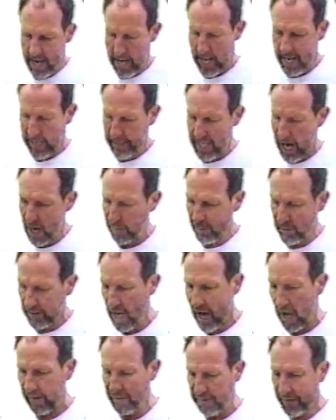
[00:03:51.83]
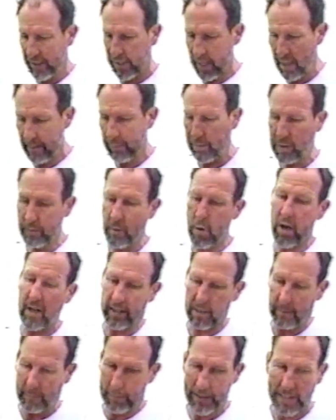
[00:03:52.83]
And that will not fill up with
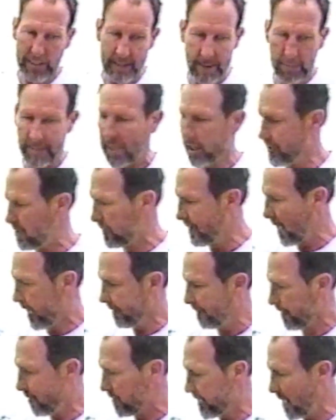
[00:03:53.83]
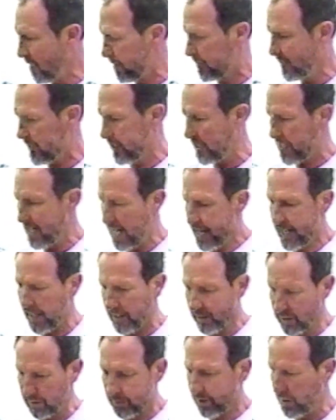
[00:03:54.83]
water completely because you've got flotation in the
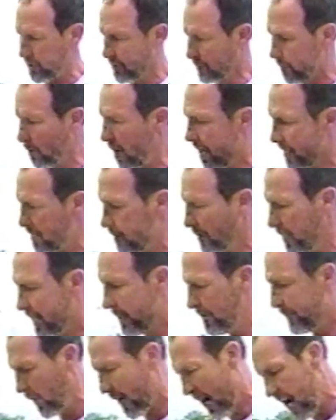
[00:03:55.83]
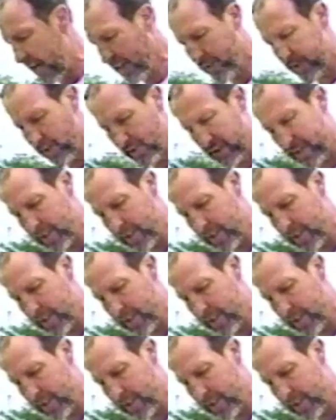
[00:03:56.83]
ends, which is why you keep your hatches